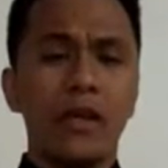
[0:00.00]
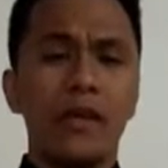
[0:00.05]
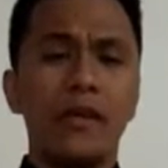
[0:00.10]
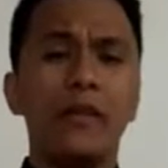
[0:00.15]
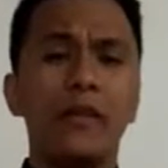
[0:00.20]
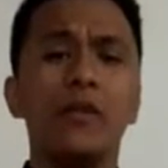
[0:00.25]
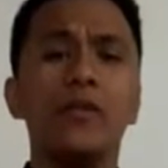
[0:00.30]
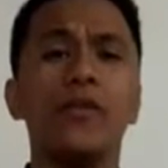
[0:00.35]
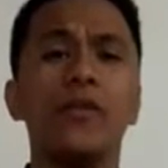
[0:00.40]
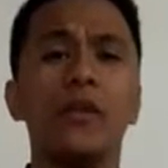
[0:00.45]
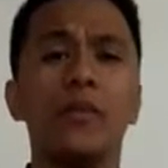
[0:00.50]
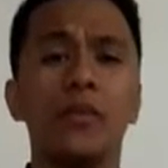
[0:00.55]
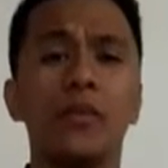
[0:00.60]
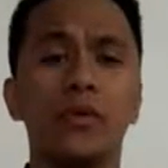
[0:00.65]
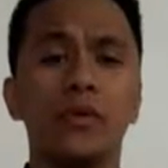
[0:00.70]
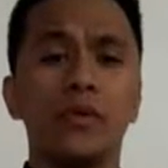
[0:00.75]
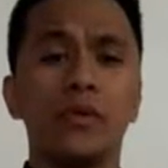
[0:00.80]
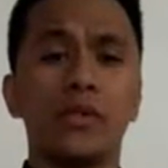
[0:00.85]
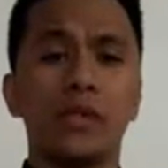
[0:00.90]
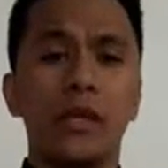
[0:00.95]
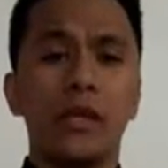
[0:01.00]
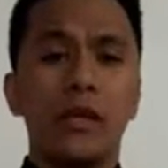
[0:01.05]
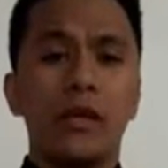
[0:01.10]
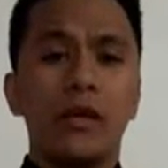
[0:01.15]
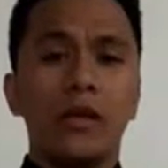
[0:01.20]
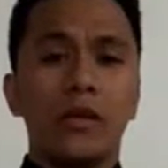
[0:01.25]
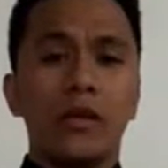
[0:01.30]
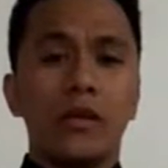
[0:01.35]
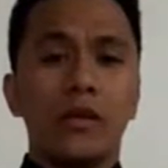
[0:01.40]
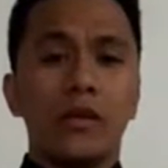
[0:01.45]
In audiobooks,
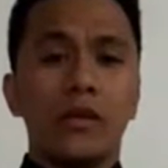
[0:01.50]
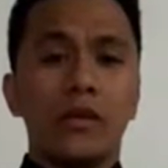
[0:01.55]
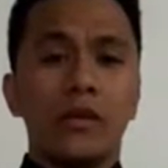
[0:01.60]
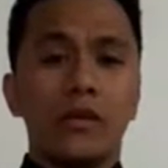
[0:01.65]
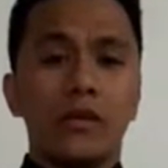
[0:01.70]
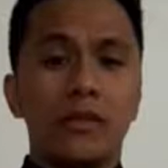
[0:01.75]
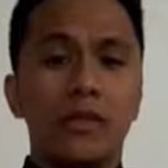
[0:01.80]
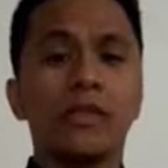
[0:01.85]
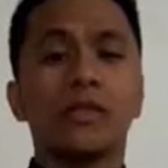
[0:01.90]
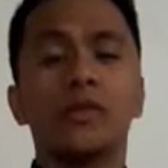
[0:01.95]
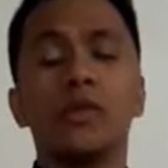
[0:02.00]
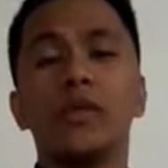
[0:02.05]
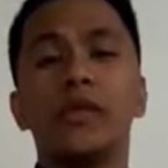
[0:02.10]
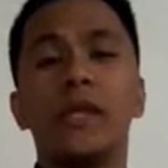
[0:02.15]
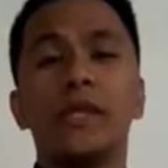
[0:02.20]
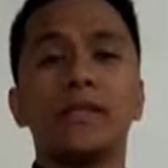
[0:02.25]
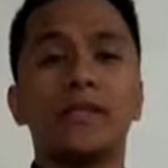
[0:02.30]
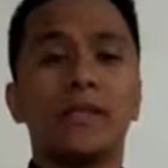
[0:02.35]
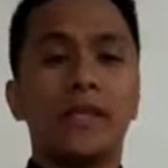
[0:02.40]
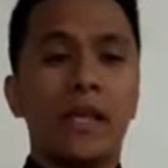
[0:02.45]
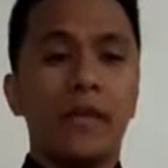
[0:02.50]
the students